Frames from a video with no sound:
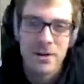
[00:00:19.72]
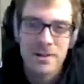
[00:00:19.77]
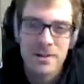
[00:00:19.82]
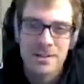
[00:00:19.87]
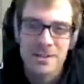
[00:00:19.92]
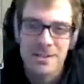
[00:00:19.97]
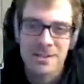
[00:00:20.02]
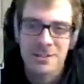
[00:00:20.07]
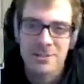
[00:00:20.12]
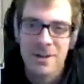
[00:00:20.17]

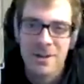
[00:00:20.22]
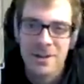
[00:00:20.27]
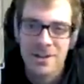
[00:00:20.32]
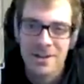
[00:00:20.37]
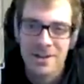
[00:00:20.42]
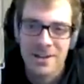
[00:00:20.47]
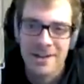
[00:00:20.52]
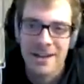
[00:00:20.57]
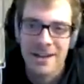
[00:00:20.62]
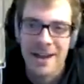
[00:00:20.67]
this
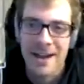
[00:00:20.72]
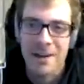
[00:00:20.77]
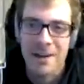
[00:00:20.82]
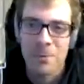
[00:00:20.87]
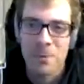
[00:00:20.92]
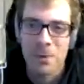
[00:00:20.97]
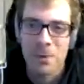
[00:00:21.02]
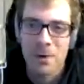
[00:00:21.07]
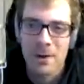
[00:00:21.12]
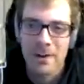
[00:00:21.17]
construction at
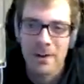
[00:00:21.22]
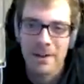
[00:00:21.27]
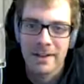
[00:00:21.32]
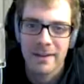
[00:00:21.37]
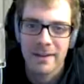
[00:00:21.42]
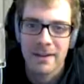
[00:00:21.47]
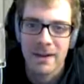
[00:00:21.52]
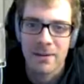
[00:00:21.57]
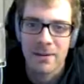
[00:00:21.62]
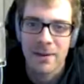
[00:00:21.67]
work
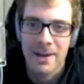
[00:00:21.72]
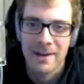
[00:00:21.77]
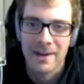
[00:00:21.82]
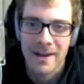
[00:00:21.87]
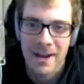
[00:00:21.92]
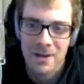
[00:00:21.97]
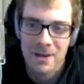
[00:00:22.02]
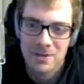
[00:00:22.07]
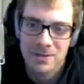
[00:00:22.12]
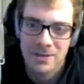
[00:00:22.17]
right
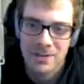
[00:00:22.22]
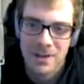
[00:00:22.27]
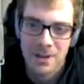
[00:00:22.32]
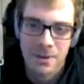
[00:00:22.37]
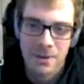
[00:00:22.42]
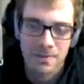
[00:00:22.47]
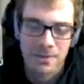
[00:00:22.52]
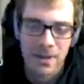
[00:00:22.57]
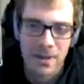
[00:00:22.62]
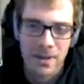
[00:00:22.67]
now,
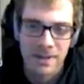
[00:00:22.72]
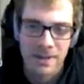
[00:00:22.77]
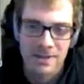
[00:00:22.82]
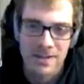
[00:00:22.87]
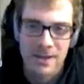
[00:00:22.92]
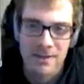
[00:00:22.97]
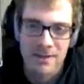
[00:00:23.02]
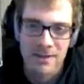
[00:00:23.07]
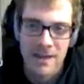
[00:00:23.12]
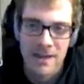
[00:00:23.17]
so they're like
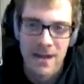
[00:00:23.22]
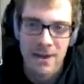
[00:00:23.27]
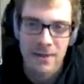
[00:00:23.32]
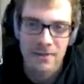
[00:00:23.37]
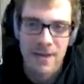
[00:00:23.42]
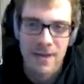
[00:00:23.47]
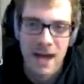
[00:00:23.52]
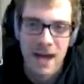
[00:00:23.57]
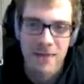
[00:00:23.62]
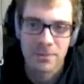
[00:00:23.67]
tearing
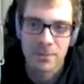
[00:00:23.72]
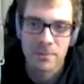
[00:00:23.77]
down half the